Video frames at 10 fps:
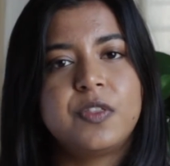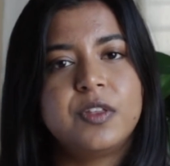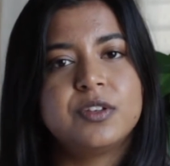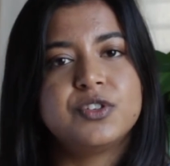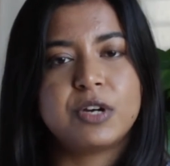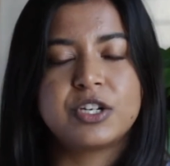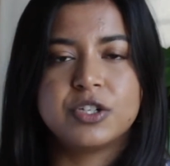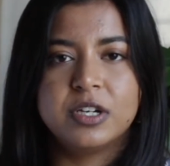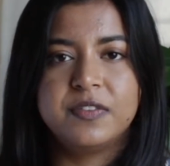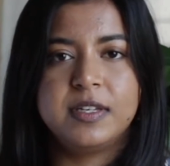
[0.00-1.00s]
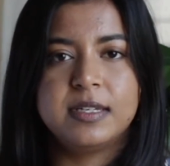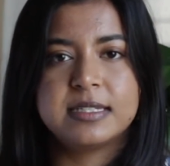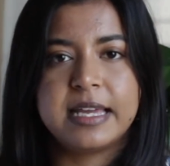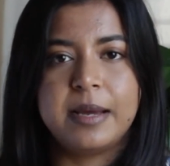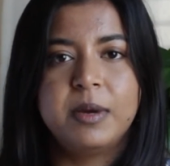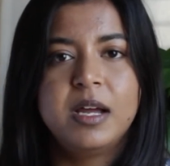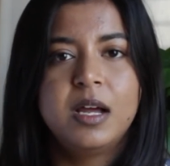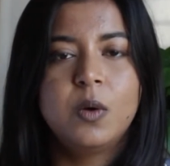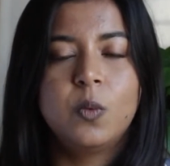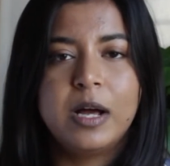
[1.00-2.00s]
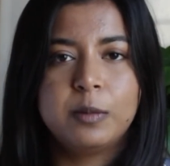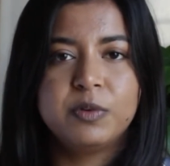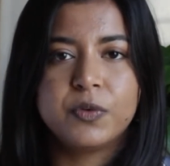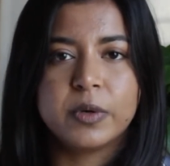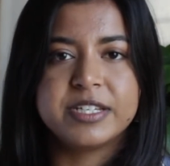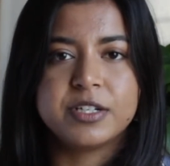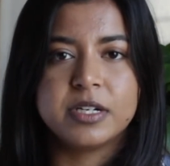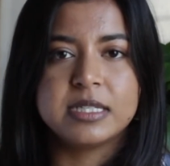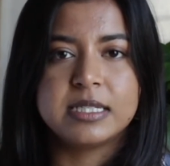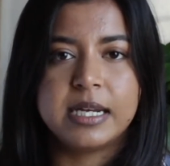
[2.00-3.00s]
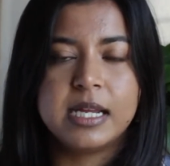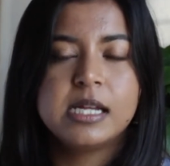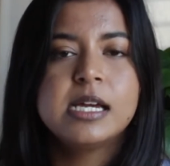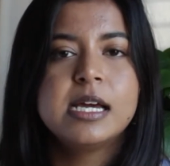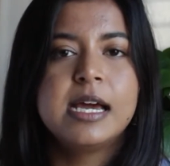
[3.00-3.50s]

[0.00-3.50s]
the structure of the exam well before I started studying,